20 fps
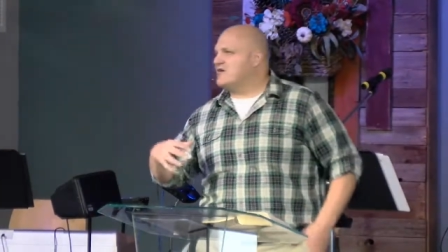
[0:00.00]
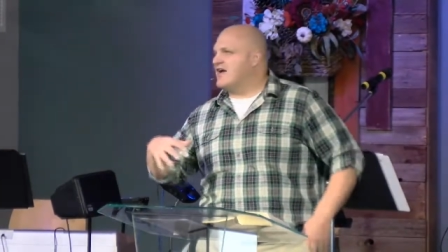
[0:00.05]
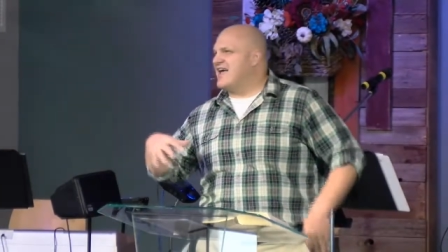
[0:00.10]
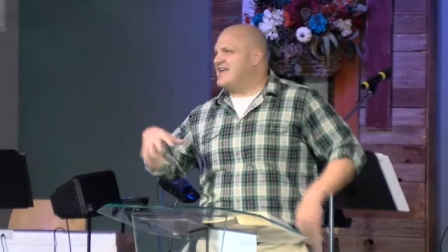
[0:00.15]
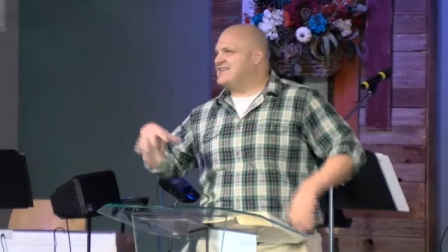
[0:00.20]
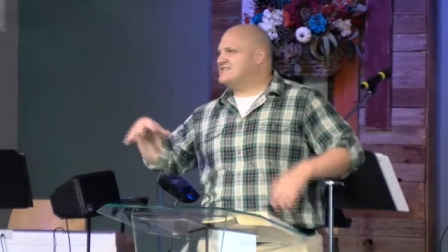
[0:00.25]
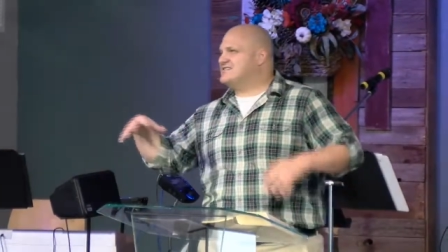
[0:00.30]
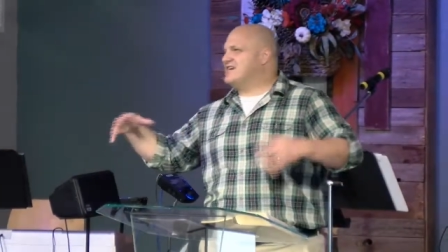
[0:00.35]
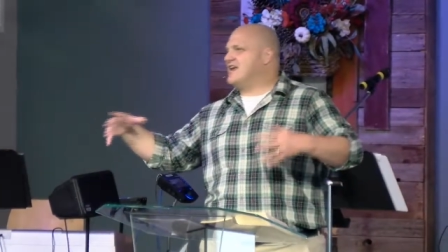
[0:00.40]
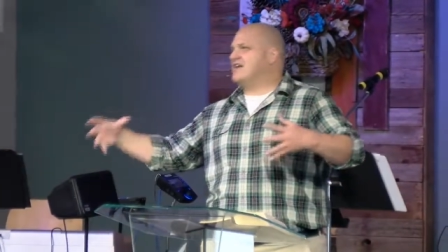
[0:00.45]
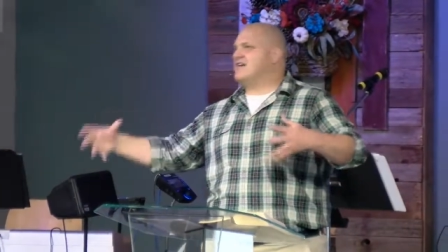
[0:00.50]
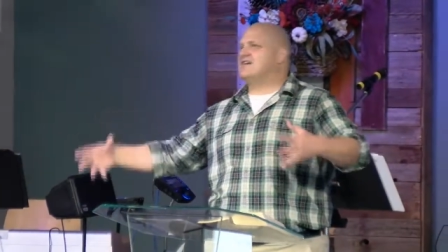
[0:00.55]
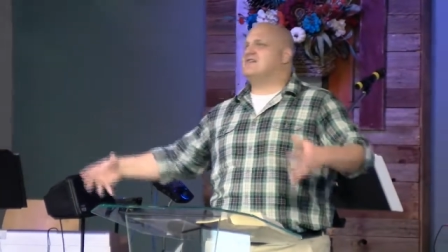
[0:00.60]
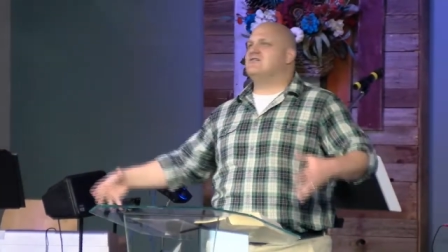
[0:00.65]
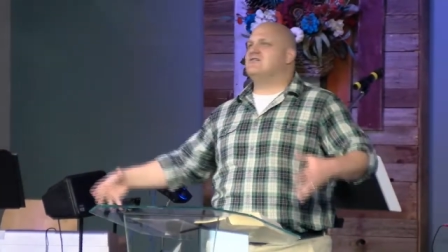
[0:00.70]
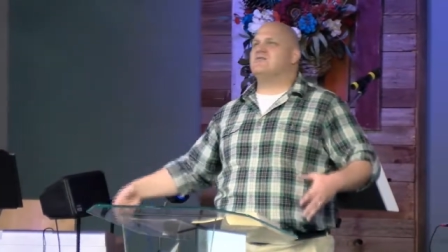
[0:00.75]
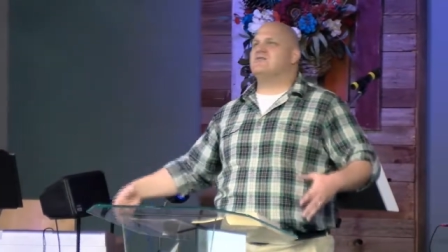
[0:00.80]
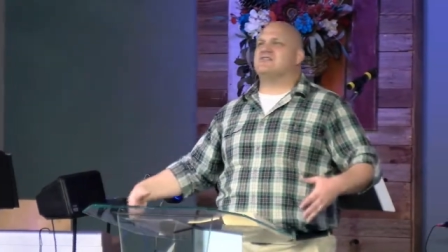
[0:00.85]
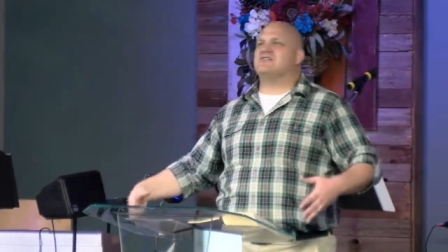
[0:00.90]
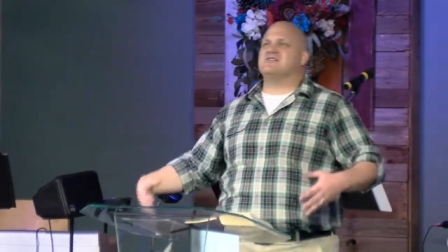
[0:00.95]
has nothing to do
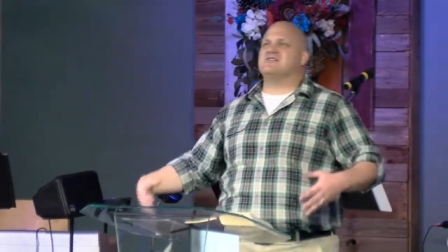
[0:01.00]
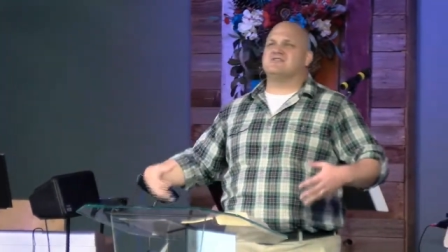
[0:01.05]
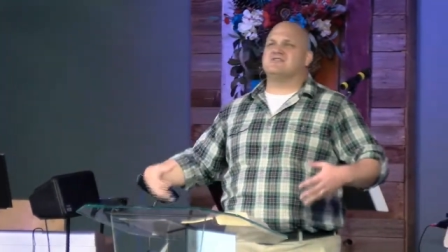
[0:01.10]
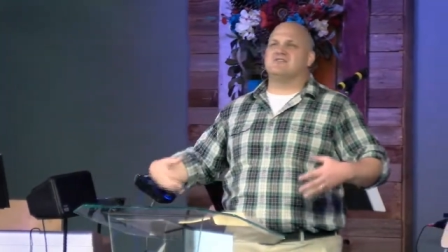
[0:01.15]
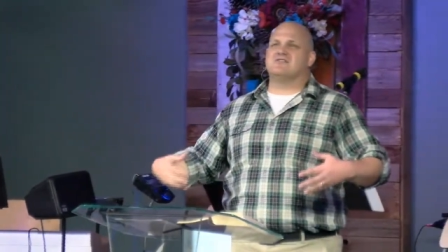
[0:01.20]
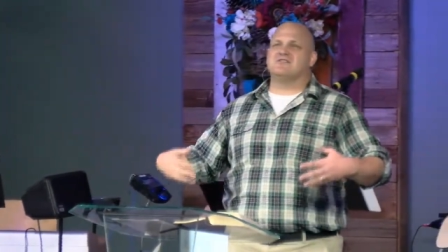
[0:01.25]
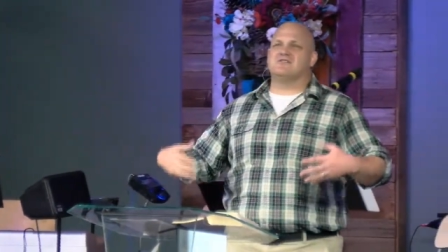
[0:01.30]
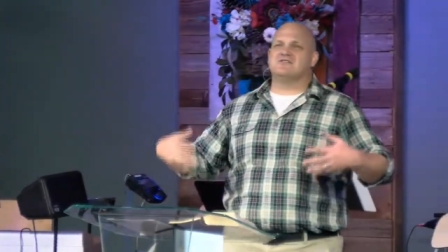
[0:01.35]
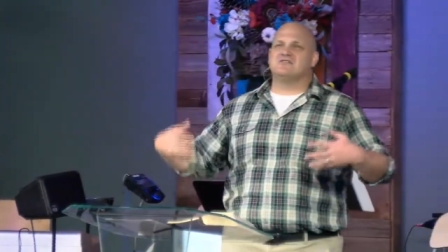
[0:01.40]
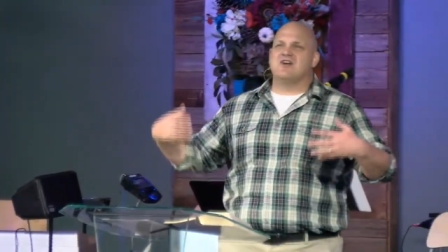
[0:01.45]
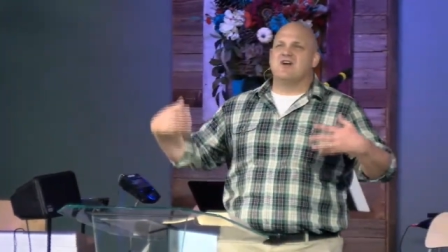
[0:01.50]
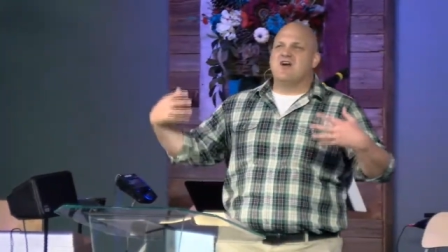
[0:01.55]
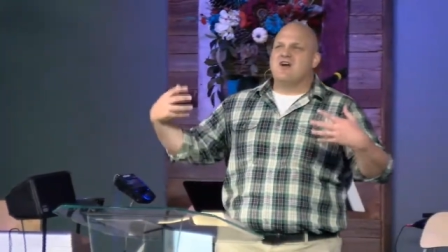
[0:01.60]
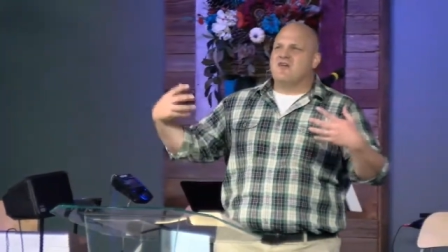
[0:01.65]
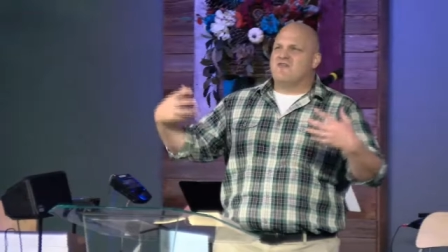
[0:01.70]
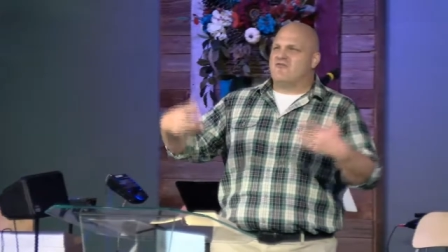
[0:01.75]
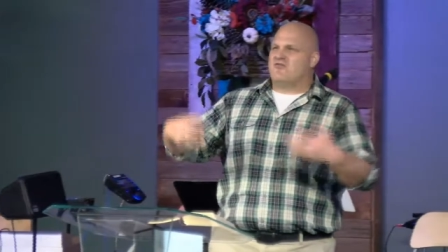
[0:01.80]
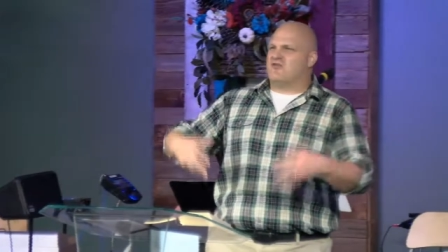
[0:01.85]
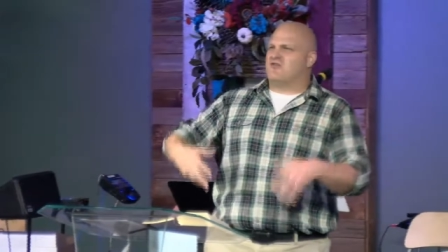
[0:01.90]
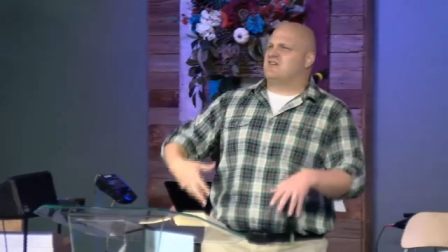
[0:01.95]
with the church
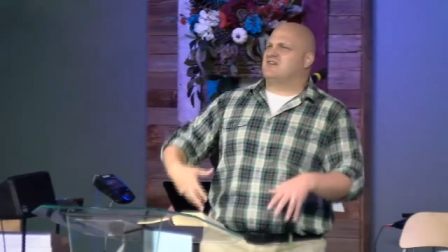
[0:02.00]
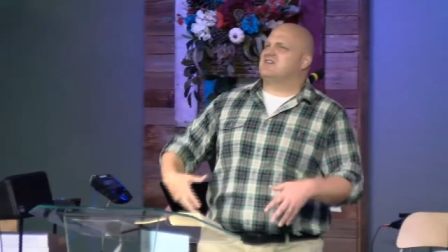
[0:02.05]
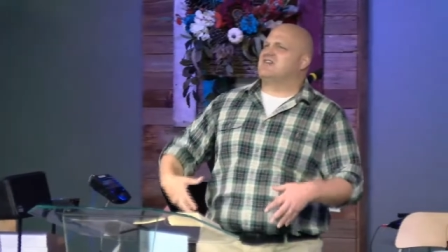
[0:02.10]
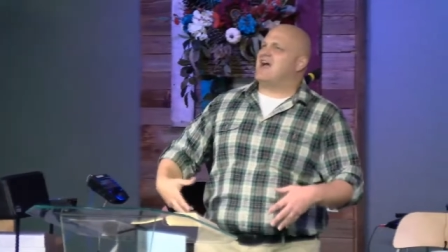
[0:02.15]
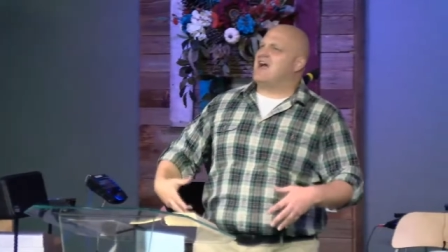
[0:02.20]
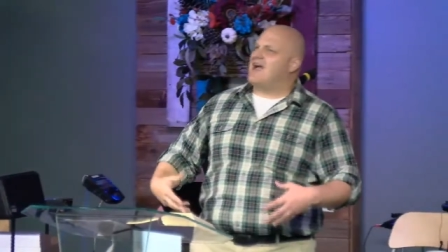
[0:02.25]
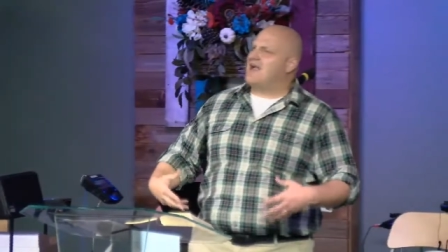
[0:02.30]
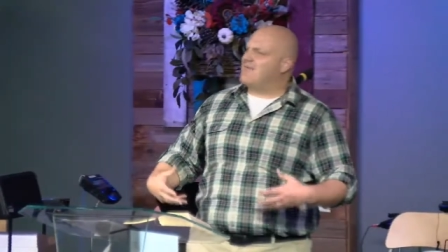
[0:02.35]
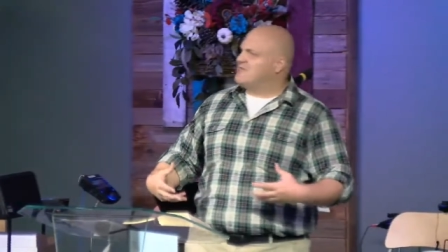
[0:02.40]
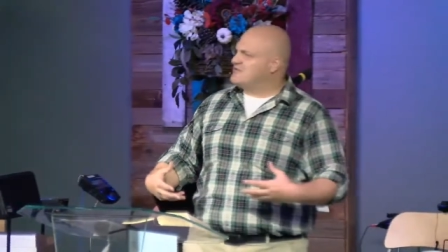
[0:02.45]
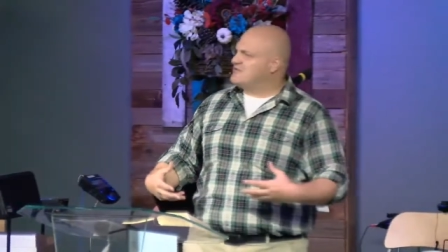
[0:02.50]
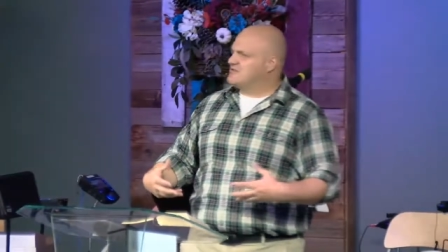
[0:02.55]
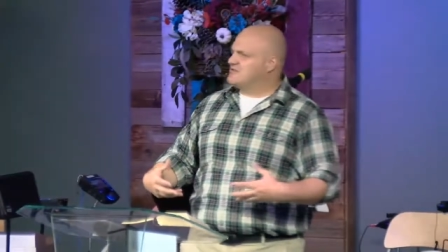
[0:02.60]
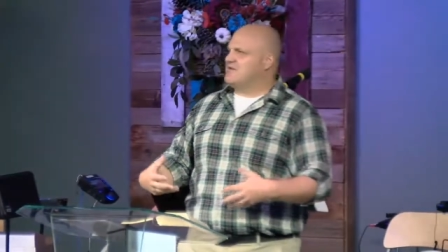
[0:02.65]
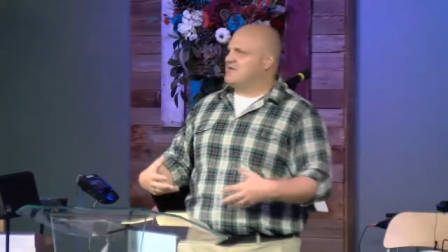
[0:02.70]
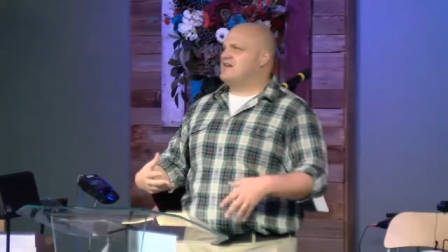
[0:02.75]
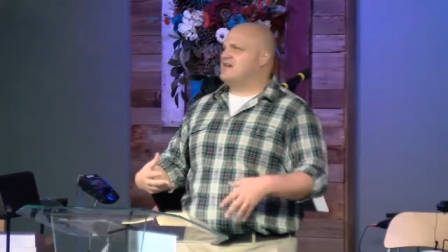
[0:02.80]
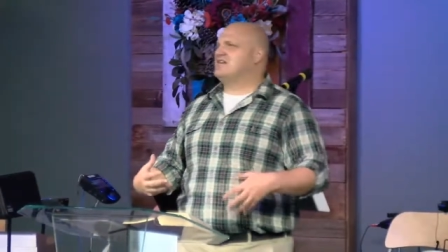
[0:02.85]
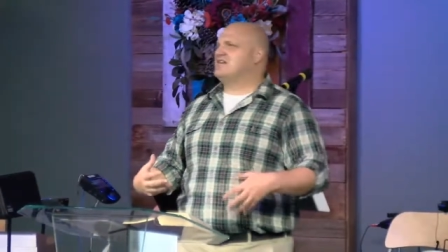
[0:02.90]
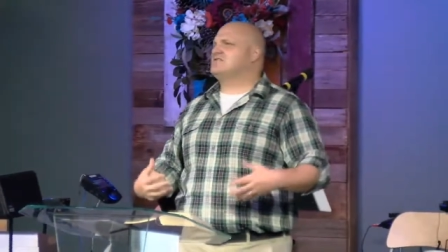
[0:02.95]
for the time they're
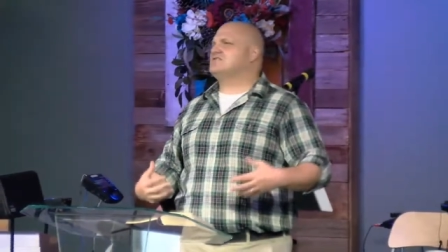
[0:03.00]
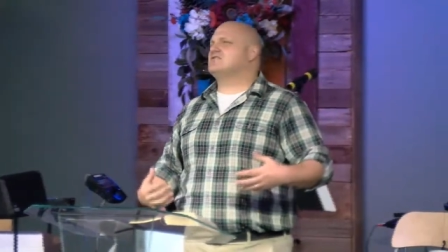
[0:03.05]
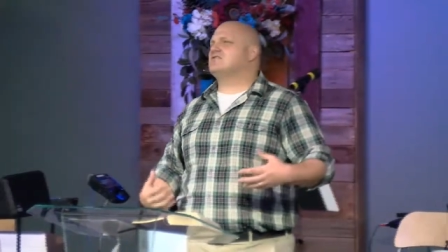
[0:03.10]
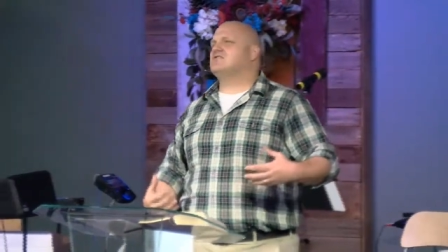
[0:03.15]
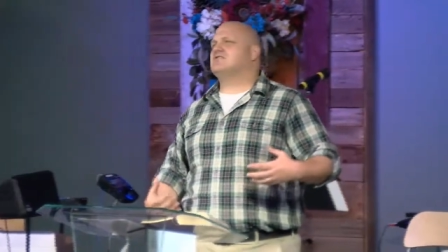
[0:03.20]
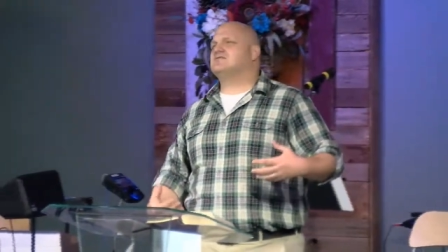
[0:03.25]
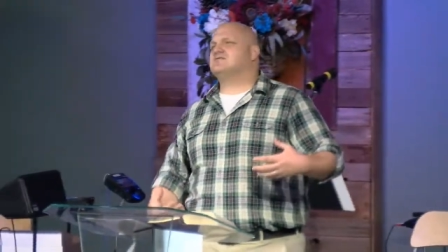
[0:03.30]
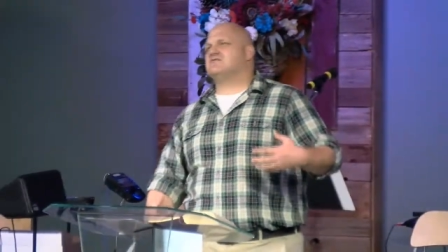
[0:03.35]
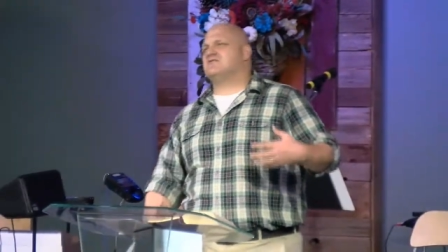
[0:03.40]
spending in church,